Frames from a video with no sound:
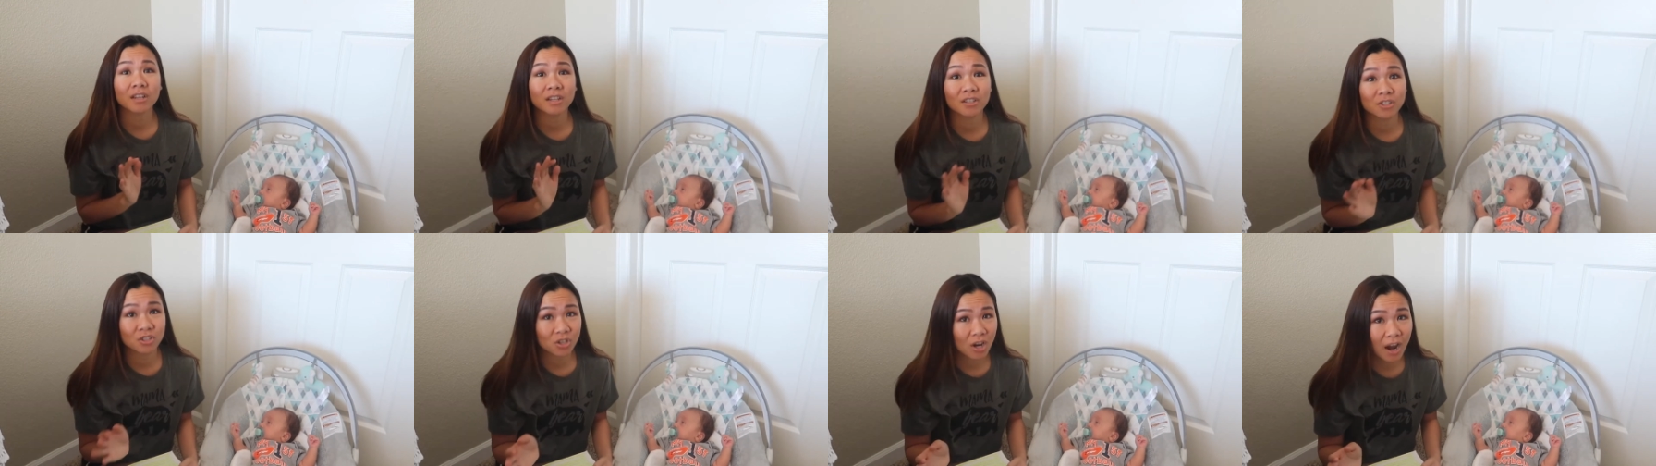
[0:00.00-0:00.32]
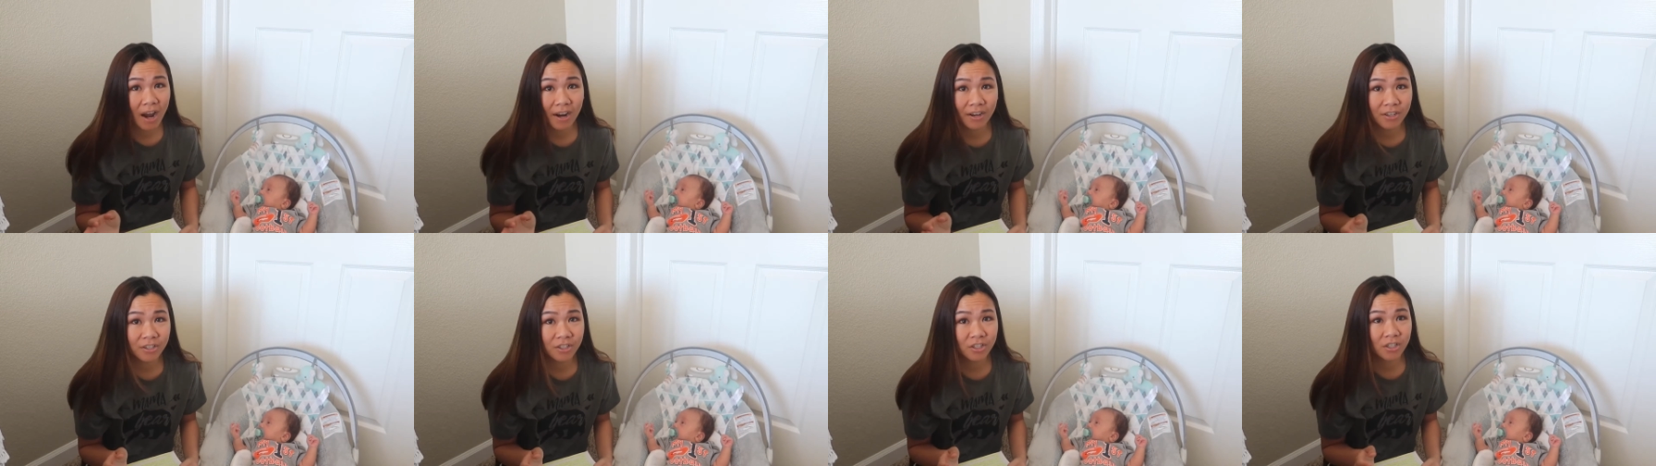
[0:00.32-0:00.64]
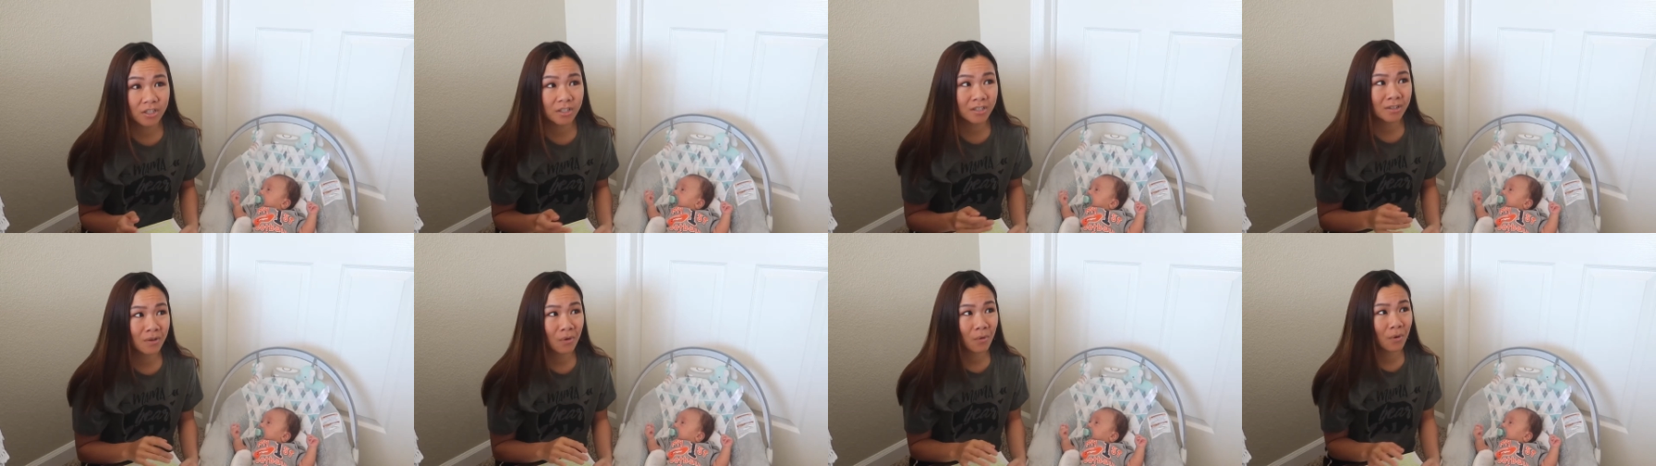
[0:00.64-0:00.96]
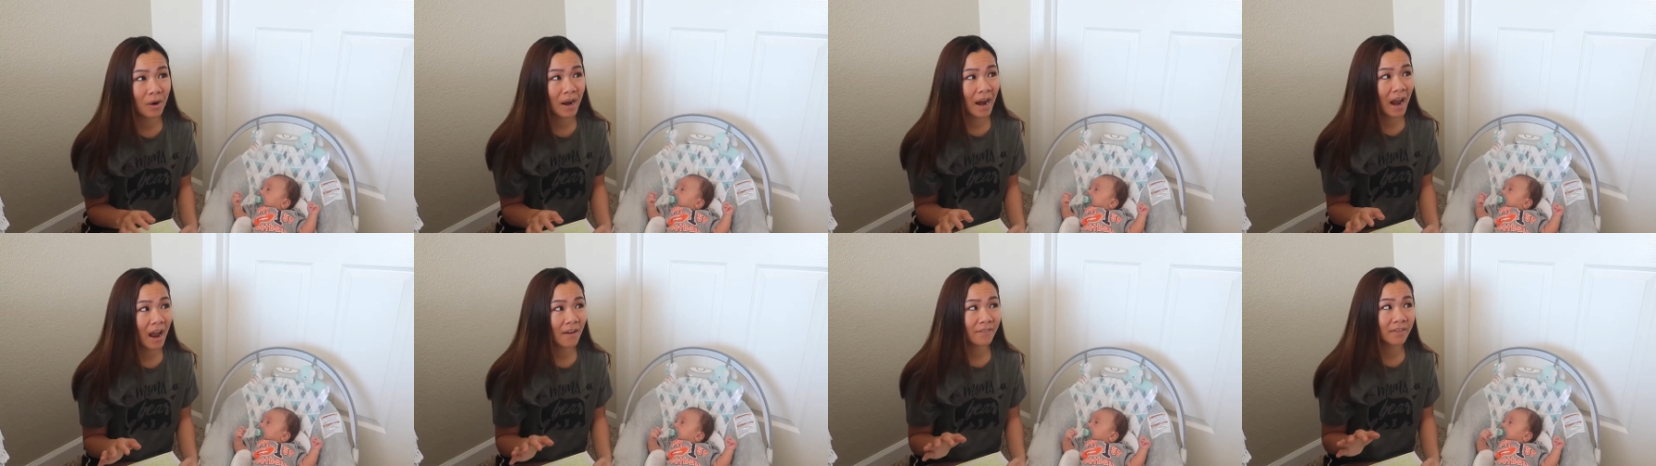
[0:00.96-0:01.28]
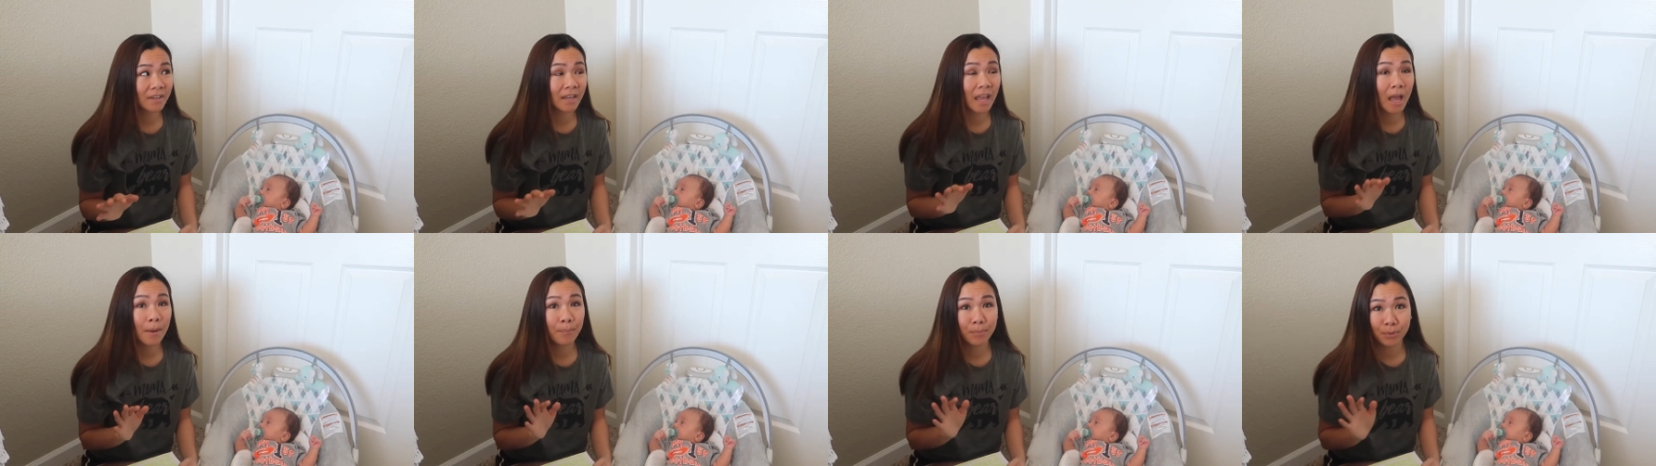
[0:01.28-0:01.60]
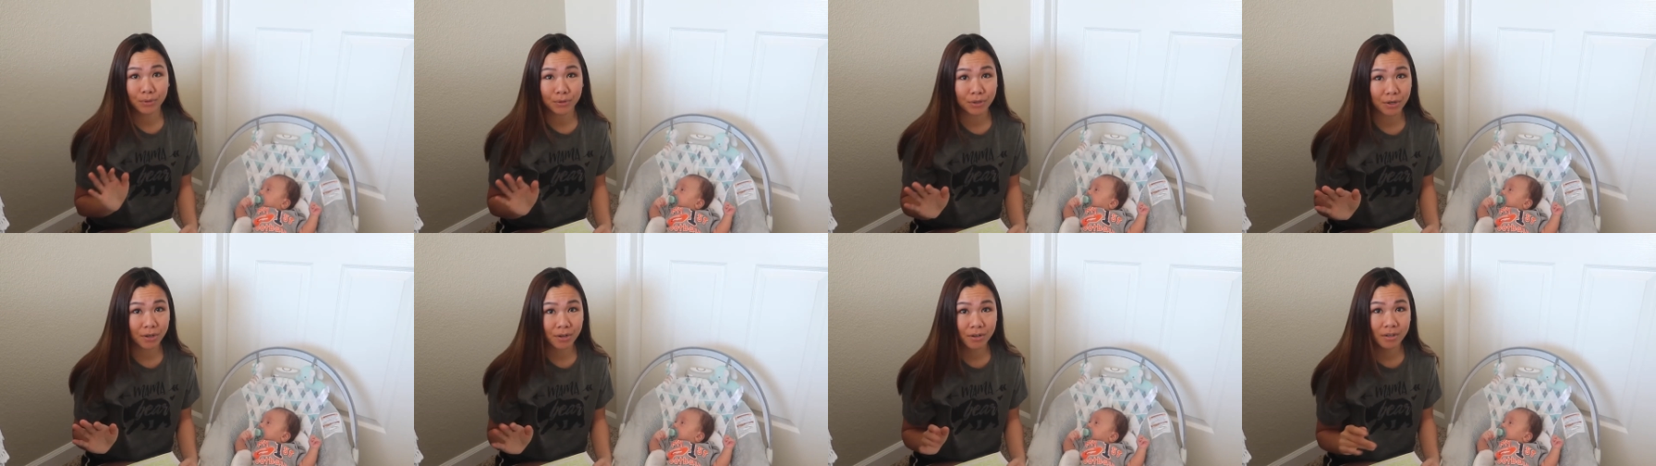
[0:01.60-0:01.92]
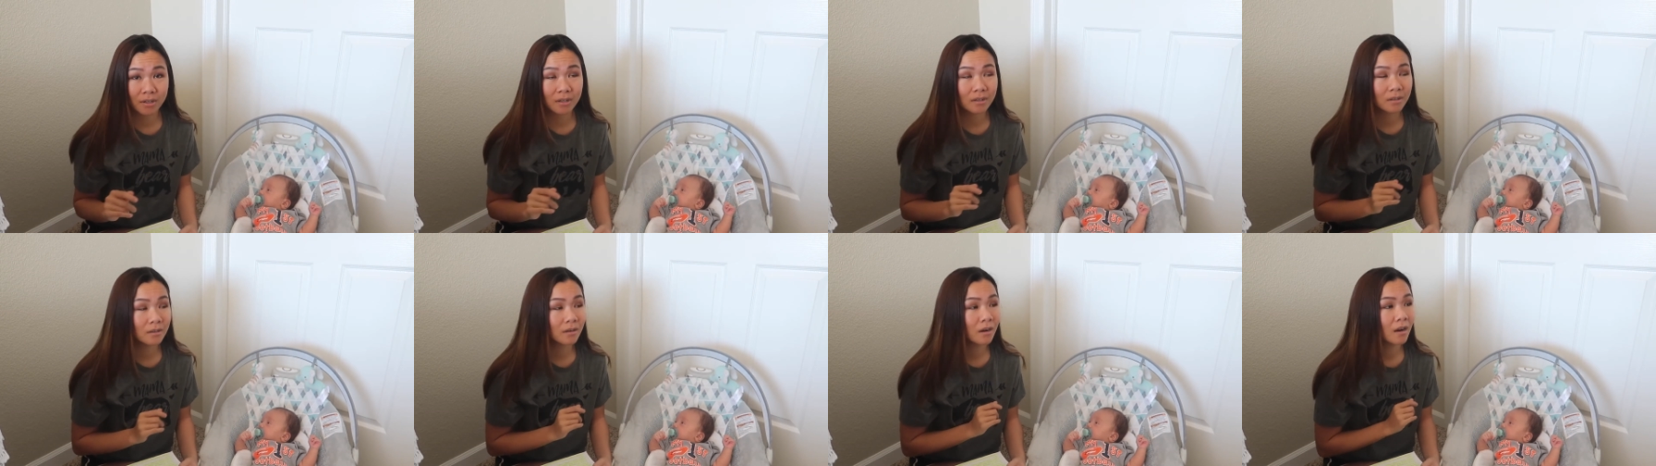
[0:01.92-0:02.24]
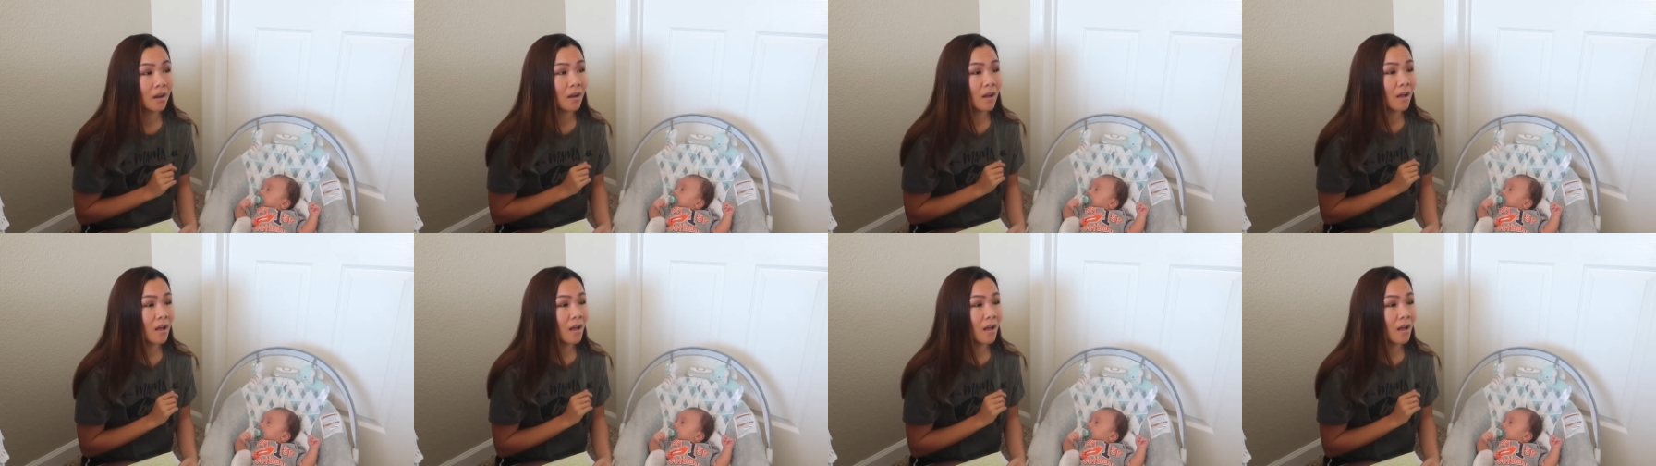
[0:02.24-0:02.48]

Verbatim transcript: contraction or having epidural.